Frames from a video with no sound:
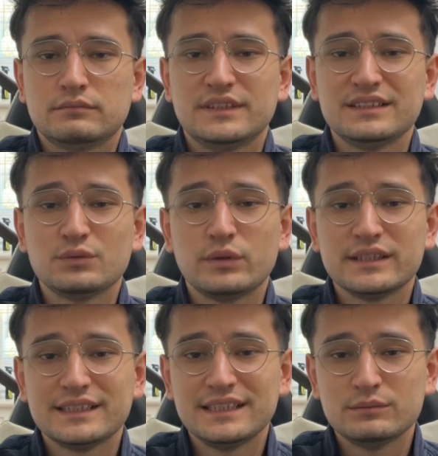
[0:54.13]
This is where
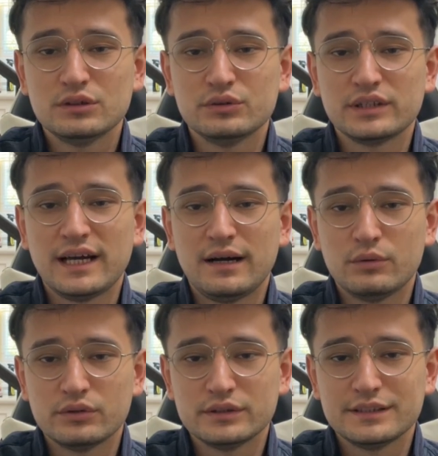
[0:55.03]
teams lose
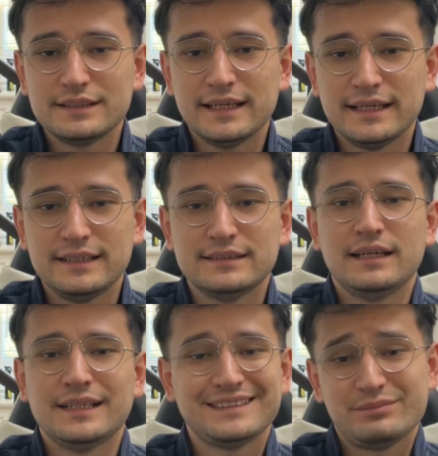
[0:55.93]
hours, days,
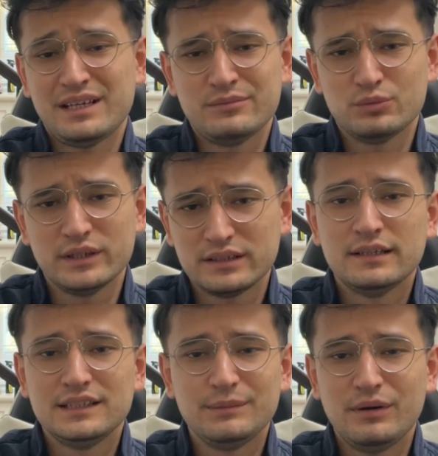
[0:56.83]
and sometimes weeks
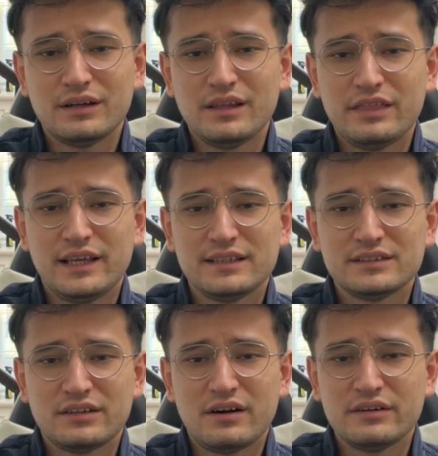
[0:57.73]
debugging things
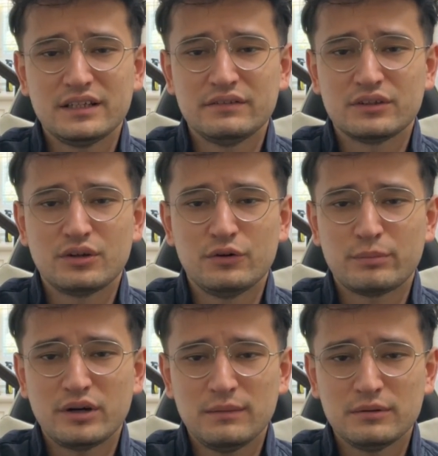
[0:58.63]
that aren't even code
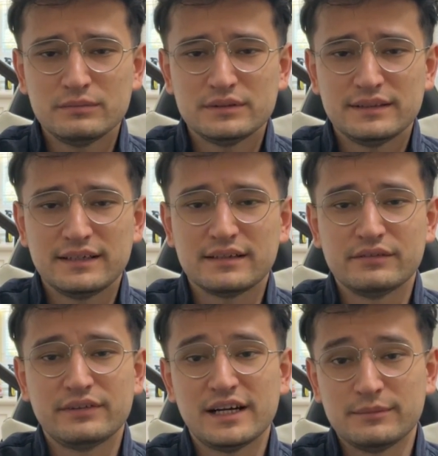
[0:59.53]
problems, they're
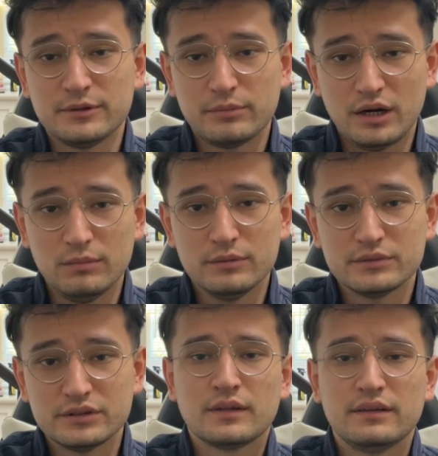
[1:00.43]
environment problems.